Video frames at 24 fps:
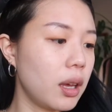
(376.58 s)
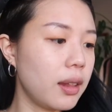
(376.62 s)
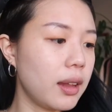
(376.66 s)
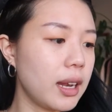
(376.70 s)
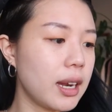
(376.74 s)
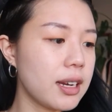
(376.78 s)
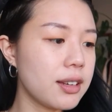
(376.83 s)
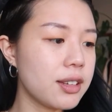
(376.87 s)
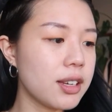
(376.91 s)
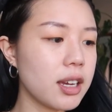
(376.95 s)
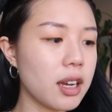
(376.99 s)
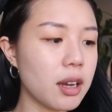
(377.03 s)
And
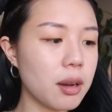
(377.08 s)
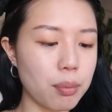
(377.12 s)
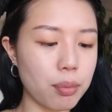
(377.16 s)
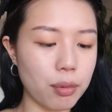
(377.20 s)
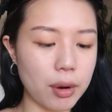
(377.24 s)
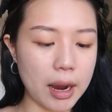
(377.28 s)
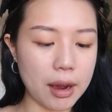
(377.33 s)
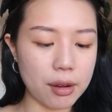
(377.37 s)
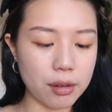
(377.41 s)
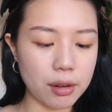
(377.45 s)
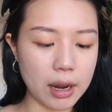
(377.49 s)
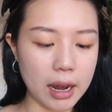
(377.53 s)
then I take a
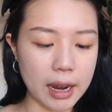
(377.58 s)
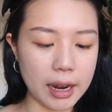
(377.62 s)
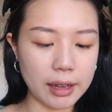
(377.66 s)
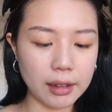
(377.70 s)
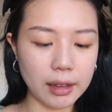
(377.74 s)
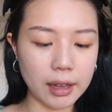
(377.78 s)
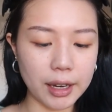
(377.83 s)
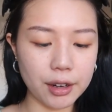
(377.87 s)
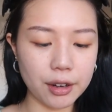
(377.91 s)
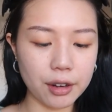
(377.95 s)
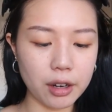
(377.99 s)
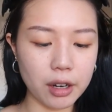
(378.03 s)
brown
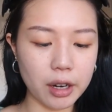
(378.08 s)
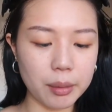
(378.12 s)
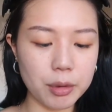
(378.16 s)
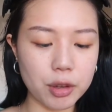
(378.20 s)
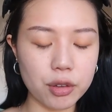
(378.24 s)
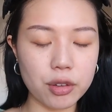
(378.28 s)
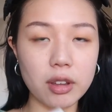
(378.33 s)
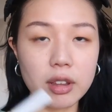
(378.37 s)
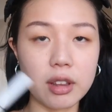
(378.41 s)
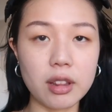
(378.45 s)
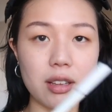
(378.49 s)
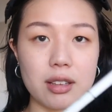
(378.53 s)
eyeliner. I'm
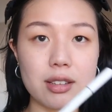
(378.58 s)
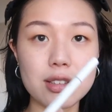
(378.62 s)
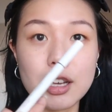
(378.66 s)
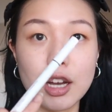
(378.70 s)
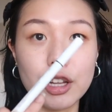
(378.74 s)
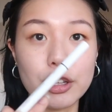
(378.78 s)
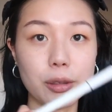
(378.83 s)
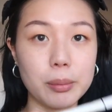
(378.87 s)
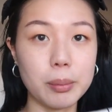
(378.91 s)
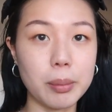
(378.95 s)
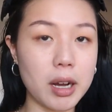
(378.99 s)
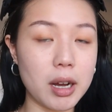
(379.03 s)
using this
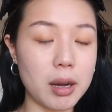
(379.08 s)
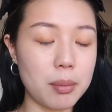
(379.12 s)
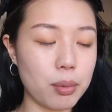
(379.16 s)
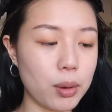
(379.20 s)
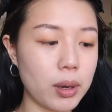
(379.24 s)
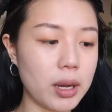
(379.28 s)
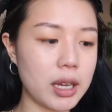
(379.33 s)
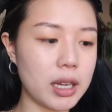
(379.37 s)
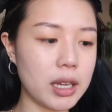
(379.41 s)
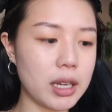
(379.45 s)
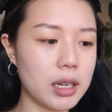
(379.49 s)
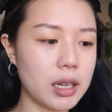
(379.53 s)
ColourPop
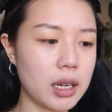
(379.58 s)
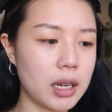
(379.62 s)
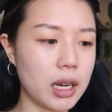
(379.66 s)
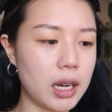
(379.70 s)
one.